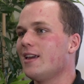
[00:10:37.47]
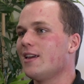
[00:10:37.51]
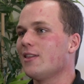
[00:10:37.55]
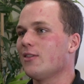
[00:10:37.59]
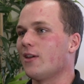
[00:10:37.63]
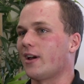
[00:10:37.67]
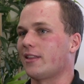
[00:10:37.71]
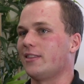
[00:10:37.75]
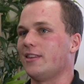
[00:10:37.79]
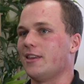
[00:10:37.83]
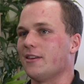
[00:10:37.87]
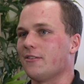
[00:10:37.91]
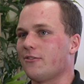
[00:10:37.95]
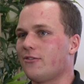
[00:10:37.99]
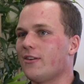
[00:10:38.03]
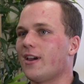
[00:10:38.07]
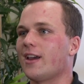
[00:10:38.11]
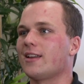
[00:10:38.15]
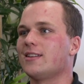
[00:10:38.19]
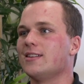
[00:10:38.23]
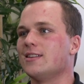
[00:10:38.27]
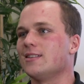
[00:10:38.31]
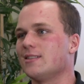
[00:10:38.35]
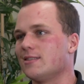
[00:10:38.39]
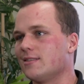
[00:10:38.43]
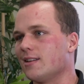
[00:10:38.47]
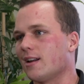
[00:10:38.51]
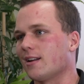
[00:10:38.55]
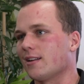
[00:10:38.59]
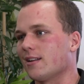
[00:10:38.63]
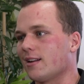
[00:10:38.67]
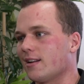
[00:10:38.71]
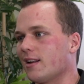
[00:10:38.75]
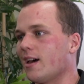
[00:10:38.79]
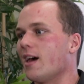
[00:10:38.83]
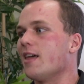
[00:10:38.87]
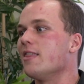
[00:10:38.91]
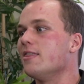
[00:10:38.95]
Like the effect is da da
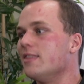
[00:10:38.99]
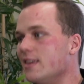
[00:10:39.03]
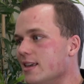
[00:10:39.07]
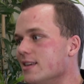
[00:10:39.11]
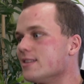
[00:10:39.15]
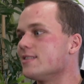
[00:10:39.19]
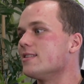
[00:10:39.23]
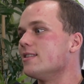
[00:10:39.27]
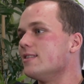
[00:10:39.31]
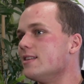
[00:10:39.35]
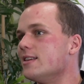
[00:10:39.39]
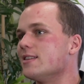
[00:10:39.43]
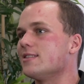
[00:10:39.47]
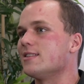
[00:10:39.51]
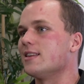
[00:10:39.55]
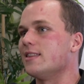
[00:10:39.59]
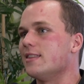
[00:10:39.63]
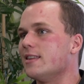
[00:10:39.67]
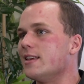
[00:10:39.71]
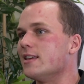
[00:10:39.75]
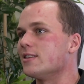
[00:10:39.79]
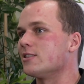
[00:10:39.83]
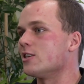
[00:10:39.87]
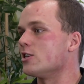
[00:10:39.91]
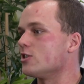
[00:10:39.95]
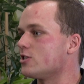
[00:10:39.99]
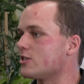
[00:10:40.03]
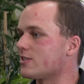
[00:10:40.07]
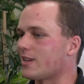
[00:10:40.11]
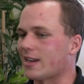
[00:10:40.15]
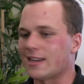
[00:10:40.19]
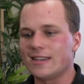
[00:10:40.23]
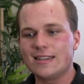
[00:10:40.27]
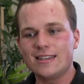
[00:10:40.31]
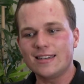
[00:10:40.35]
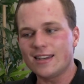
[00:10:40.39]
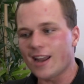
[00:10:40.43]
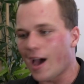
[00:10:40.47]
da da, this and this and this. And she's
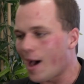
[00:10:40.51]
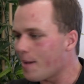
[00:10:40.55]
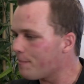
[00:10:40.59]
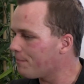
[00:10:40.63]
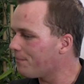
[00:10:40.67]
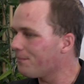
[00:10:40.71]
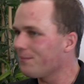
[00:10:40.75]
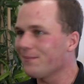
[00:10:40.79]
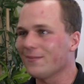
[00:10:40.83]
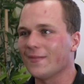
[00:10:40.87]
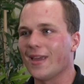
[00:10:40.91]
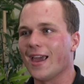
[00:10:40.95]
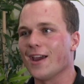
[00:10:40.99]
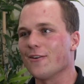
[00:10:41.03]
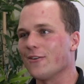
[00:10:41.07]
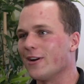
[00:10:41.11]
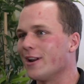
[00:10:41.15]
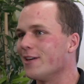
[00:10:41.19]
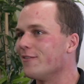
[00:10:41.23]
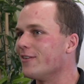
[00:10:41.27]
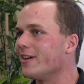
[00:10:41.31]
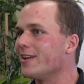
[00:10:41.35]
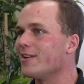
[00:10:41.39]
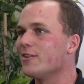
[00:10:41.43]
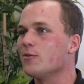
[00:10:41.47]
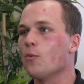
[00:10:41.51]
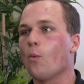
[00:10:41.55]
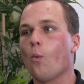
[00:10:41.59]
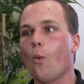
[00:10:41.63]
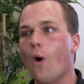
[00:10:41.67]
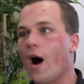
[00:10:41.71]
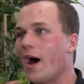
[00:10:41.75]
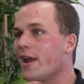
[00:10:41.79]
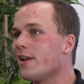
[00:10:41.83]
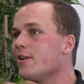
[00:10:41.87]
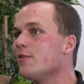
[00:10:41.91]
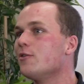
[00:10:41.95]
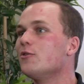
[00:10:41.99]
like, nah, get rid of it.
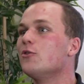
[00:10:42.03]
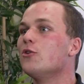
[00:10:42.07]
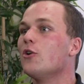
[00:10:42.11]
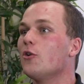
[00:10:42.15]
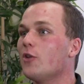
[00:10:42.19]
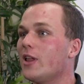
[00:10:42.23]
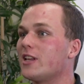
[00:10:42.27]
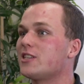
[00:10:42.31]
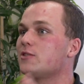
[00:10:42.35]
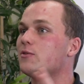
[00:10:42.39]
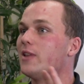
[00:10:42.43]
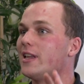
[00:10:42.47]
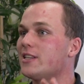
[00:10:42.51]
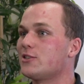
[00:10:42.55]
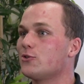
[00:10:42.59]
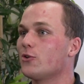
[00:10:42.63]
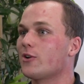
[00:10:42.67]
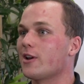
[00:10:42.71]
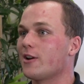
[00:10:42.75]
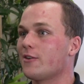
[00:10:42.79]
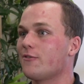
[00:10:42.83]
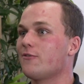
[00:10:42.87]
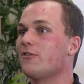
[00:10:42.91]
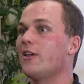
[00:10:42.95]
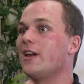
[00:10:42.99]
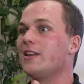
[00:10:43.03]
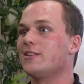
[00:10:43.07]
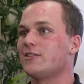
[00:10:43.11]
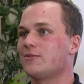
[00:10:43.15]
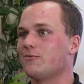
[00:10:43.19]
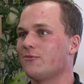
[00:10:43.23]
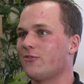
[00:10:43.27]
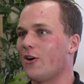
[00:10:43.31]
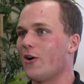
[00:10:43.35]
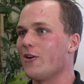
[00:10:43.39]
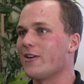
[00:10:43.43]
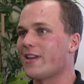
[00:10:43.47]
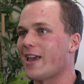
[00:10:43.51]
Let's look at it's
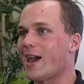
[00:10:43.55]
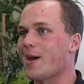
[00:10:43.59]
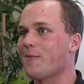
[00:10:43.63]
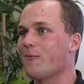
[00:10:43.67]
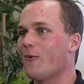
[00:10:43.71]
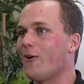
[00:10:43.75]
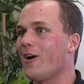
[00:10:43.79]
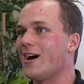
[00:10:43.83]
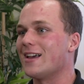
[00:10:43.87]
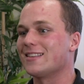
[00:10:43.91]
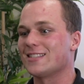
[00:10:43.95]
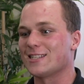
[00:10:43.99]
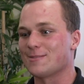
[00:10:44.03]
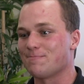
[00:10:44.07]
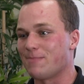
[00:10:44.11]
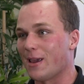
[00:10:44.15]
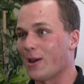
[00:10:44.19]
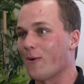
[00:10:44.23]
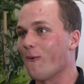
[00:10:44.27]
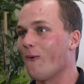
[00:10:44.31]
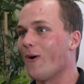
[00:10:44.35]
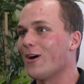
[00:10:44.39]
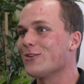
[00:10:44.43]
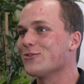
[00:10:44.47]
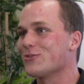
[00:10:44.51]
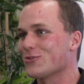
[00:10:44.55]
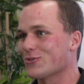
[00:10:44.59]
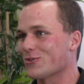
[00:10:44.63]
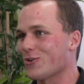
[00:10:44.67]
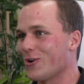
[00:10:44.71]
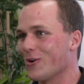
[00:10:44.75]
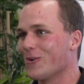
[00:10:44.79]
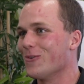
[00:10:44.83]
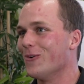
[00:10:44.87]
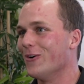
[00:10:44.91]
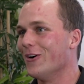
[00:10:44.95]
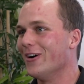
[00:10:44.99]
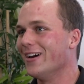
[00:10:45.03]
vocab wise. Let's pick one
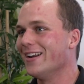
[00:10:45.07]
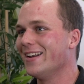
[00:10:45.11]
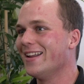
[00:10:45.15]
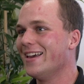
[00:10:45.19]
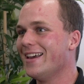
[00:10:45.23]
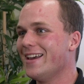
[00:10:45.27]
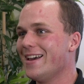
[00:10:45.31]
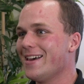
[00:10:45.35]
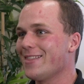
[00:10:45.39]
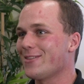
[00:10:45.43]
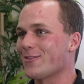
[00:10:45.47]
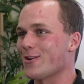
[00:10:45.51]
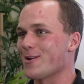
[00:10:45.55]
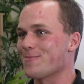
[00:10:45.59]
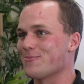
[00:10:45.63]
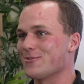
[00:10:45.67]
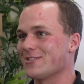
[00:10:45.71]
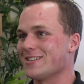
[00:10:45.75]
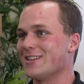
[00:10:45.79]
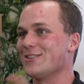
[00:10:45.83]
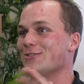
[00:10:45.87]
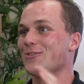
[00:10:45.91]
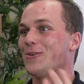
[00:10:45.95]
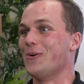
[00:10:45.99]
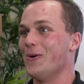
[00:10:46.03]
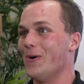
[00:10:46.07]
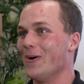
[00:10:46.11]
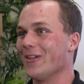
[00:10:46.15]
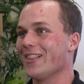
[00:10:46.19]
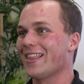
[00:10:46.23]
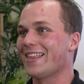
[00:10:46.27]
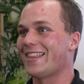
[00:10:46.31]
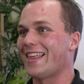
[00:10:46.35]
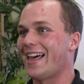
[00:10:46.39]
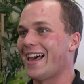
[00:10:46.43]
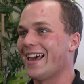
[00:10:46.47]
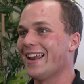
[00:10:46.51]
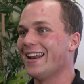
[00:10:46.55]
strong word that represents all
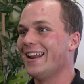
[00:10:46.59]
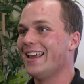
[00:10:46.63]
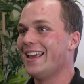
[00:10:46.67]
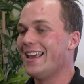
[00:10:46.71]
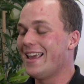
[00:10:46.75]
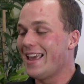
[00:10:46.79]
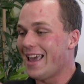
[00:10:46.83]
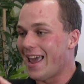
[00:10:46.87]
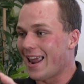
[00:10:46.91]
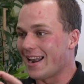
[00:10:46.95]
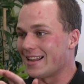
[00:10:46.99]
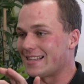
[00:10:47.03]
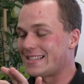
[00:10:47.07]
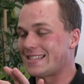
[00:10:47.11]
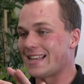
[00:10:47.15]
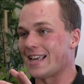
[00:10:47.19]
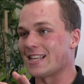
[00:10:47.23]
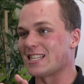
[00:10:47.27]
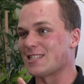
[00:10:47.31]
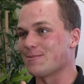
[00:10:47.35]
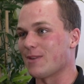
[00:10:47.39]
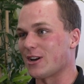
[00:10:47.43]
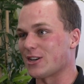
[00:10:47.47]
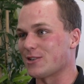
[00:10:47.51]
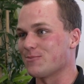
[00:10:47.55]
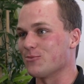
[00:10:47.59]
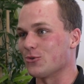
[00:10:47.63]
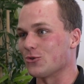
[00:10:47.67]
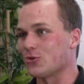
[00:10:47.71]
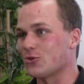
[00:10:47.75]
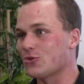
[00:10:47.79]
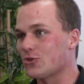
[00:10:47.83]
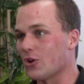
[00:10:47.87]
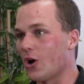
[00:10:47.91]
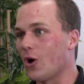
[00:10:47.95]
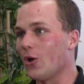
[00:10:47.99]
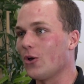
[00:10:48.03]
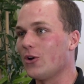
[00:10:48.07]
of that, and it sounds much more
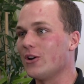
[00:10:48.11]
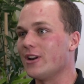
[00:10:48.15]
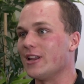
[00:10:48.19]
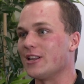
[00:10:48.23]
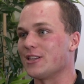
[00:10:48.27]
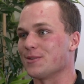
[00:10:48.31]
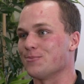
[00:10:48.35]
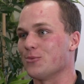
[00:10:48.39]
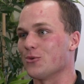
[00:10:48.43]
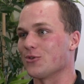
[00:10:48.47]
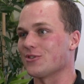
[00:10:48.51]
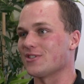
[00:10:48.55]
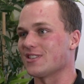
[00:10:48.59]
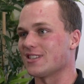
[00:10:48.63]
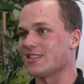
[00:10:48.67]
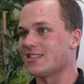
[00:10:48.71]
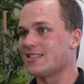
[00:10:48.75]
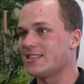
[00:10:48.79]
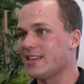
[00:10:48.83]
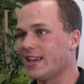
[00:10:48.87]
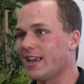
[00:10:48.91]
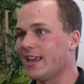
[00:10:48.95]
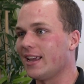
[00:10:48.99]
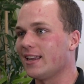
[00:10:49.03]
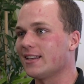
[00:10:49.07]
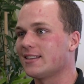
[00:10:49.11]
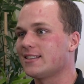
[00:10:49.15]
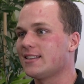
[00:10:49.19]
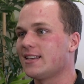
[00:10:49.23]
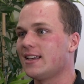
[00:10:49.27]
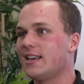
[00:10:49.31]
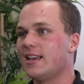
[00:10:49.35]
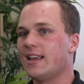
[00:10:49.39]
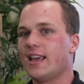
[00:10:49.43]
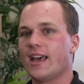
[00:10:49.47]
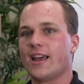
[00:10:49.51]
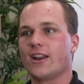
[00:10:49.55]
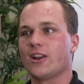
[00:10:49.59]
solid. It's more succinct,
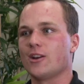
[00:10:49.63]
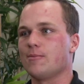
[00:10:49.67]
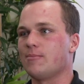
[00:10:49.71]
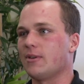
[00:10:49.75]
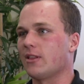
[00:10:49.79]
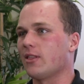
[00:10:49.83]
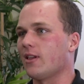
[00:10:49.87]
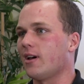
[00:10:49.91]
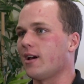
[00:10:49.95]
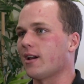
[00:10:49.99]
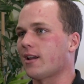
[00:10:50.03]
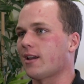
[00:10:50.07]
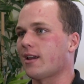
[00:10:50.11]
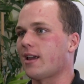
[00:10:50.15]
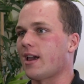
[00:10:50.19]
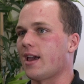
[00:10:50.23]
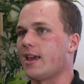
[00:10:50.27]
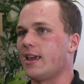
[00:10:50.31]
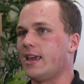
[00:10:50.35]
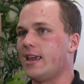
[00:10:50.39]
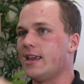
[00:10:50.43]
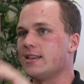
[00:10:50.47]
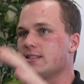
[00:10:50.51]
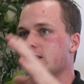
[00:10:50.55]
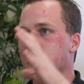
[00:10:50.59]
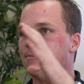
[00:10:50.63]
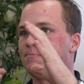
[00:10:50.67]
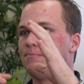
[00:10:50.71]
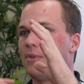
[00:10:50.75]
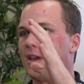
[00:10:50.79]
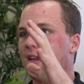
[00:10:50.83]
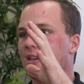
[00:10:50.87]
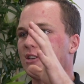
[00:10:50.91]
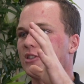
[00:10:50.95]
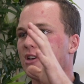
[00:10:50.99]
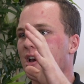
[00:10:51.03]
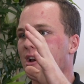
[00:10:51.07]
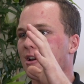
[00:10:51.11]
and it'd be like, okay, here's this
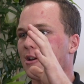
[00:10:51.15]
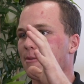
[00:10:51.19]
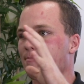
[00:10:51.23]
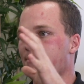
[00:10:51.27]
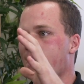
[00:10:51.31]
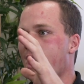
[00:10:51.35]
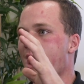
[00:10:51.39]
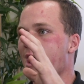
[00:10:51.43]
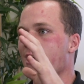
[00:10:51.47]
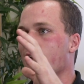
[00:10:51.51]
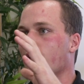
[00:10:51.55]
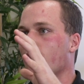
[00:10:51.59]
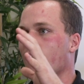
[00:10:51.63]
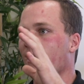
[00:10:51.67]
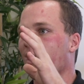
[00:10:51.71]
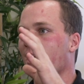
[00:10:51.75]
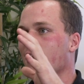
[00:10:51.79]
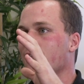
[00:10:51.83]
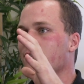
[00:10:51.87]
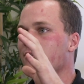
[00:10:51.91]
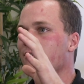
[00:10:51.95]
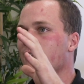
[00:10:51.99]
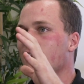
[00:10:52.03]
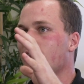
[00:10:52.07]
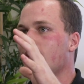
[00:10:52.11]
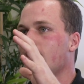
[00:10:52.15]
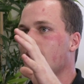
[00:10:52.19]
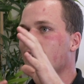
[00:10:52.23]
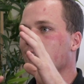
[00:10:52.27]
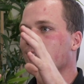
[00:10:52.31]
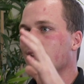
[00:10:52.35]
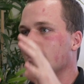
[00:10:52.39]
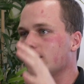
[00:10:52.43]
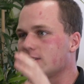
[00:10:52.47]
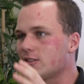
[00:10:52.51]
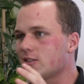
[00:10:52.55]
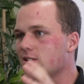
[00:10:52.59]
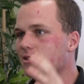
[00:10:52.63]
big chunk of paragraph.
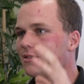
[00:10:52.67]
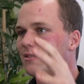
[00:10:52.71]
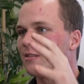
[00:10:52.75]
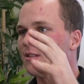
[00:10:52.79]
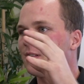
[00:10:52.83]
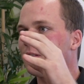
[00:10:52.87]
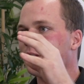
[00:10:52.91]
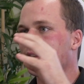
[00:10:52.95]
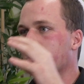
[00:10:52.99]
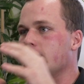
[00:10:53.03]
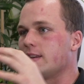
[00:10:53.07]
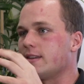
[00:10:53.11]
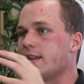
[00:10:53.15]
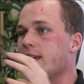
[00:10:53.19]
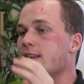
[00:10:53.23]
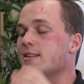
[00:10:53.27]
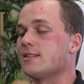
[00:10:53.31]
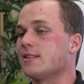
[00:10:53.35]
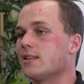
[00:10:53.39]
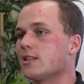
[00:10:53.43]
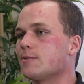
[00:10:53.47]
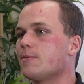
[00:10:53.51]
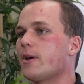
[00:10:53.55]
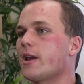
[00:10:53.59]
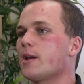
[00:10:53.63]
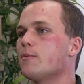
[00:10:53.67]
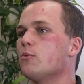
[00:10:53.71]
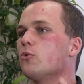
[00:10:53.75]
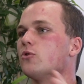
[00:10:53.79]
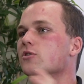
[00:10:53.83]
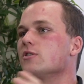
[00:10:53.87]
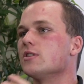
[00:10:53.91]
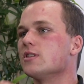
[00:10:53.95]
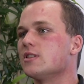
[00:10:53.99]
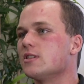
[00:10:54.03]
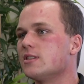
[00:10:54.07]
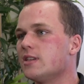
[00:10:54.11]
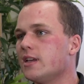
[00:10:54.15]
Let's condense it. Let's make it more
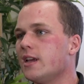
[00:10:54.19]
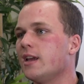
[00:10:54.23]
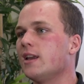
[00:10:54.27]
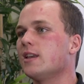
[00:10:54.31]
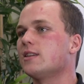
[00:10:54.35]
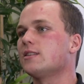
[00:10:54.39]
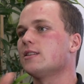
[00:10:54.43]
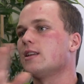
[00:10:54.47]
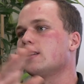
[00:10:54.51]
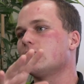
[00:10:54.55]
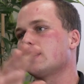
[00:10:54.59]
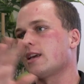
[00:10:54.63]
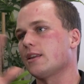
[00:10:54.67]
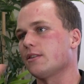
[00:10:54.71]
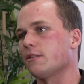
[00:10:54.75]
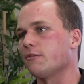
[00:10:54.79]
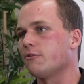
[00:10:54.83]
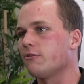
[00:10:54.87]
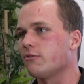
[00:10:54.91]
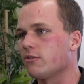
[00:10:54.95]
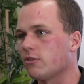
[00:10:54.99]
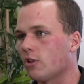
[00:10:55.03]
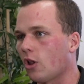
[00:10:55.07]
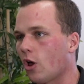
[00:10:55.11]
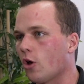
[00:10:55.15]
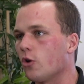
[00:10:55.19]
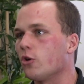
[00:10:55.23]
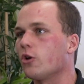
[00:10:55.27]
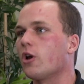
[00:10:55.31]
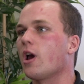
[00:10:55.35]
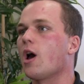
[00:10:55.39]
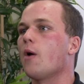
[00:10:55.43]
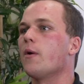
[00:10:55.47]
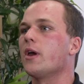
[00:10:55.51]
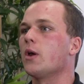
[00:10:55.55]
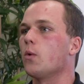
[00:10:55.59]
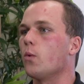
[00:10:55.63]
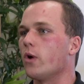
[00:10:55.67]
succinct. Let's get the flow
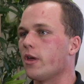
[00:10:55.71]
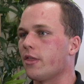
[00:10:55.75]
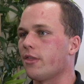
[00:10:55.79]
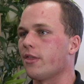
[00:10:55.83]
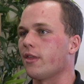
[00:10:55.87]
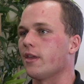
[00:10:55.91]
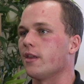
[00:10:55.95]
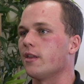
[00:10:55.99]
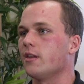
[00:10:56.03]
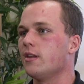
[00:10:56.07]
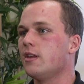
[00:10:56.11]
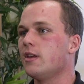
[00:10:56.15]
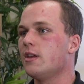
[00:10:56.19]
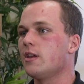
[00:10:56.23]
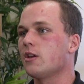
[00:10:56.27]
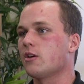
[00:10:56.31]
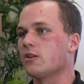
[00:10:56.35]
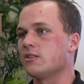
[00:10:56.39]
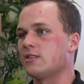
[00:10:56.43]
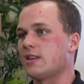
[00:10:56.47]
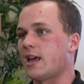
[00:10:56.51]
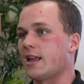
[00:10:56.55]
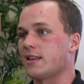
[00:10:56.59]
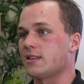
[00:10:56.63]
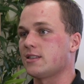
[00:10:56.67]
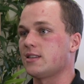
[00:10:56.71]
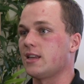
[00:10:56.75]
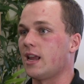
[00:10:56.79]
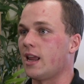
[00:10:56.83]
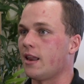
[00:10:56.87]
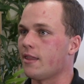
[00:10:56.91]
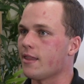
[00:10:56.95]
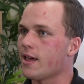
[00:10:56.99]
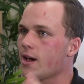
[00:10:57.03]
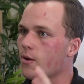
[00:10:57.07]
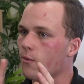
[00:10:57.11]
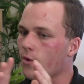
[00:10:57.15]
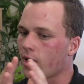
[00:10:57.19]
going with it, because that's in
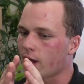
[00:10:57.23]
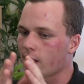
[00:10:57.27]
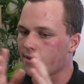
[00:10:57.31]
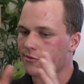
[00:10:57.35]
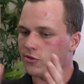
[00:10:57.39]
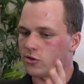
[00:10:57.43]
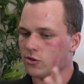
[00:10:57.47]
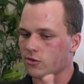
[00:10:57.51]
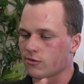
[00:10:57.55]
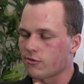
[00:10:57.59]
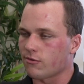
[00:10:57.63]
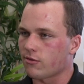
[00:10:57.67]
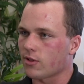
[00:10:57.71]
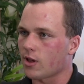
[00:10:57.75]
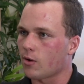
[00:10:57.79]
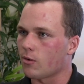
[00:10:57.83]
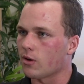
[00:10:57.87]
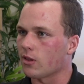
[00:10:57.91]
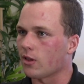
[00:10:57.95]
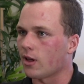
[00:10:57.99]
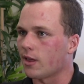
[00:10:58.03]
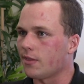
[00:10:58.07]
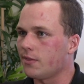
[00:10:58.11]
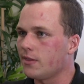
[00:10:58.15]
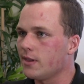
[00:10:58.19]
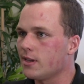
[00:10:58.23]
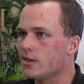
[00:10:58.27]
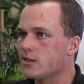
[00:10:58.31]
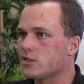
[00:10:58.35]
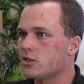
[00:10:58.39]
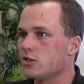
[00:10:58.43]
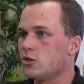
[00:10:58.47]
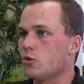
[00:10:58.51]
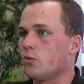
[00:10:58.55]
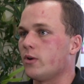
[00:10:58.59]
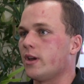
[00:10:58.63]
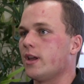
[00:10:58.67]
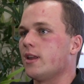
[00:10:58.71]
that way. If you flow it like this,
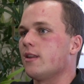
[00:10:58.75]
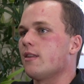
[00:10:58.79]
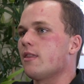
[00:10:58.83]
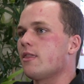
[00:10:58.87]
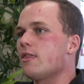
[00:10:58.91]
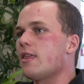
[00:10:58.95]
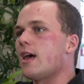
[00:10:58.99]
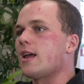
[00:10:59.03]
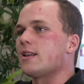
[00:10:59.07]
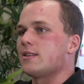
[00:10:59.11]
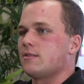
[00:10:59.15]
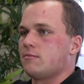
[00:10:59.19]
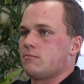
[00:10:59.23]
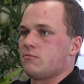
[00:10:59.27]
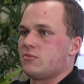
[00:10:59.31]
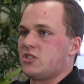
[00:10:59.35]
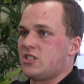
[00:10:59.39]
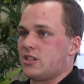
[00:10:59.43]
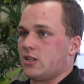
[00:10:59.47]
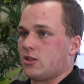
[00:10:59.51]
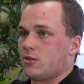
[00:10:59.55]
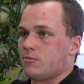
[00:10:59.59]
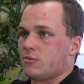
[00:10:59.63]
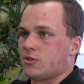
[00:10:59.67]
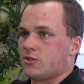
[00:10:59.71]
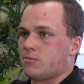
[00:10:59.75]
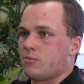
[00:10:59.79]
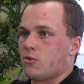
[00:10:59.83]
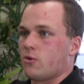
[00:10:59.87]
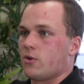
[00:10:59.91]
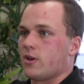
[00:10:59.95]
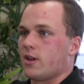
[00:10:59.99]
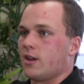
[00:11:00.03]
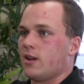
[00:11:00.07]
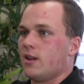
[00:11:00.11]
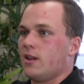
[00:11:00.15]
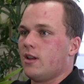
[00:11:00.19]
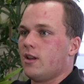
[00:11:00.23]
you'll hit that syllabus point,